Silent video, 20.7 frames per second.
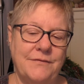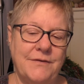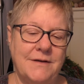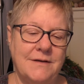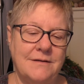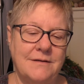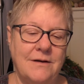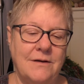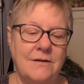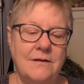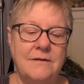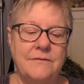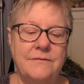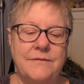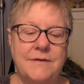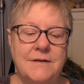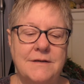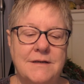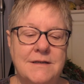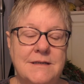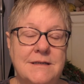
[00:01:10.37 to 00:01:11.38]
and all of
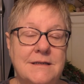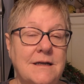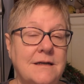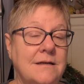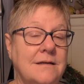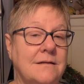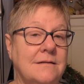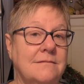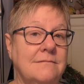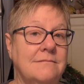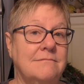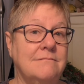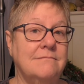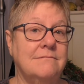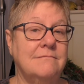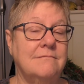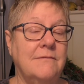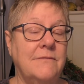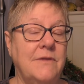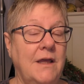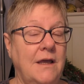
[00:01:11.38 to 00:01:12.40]
a sudden,
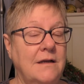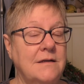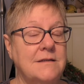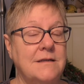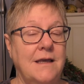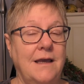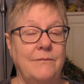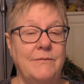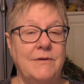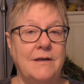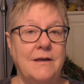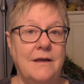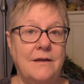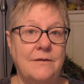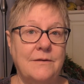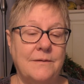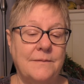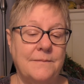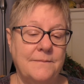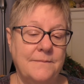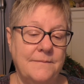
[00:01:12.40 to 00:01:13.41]
things came
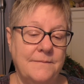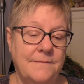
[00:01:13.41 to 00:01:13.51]
together.